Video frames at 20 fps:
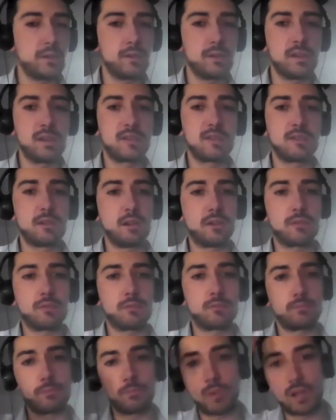It's not
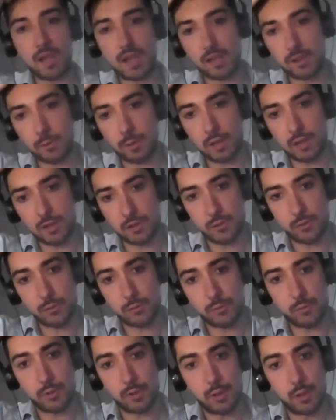mandatory
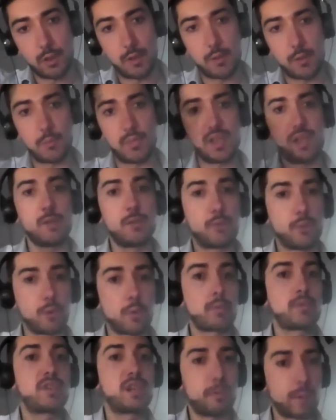to be
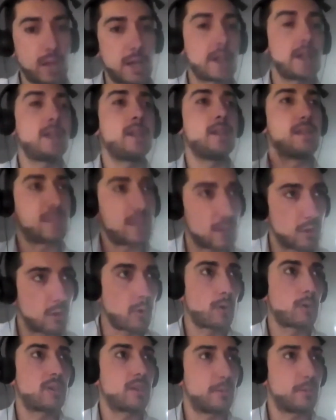involved directly in the
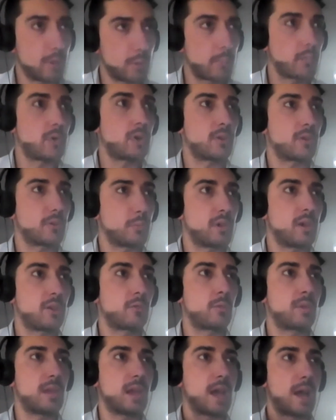core development,
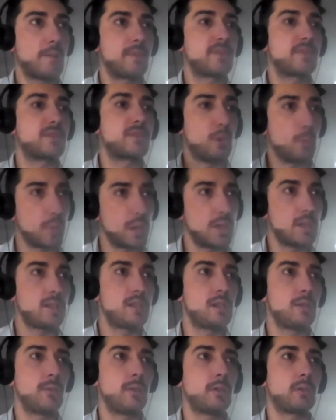but we have so many
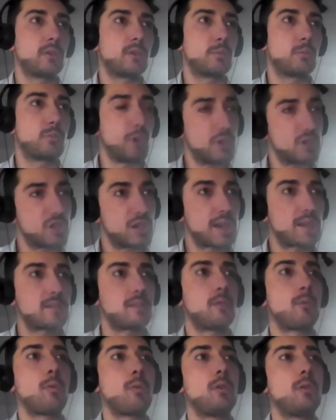different projects
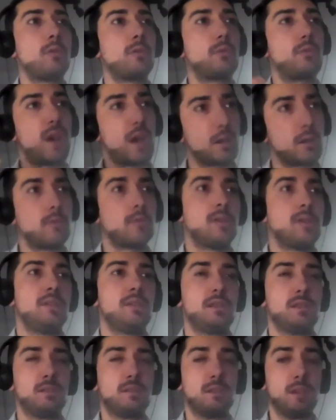around Falco
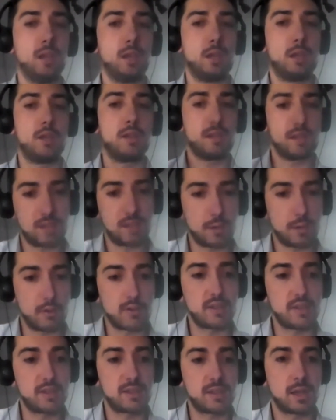in its
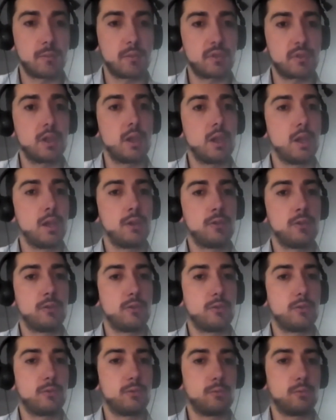ecosystems.
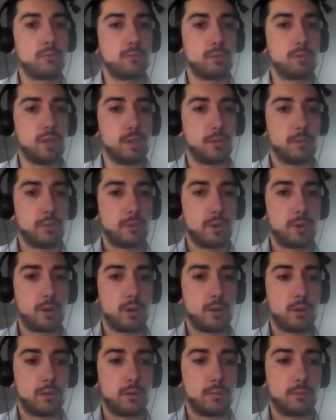If you
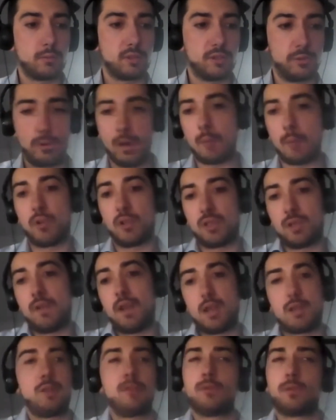are
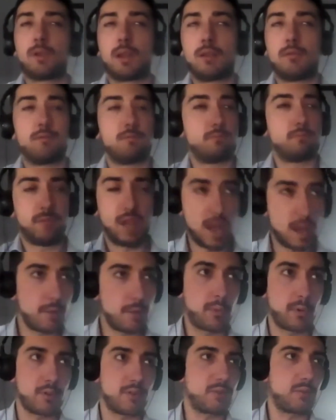motivated, you can
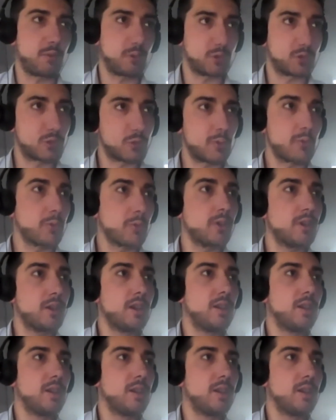help us for sure.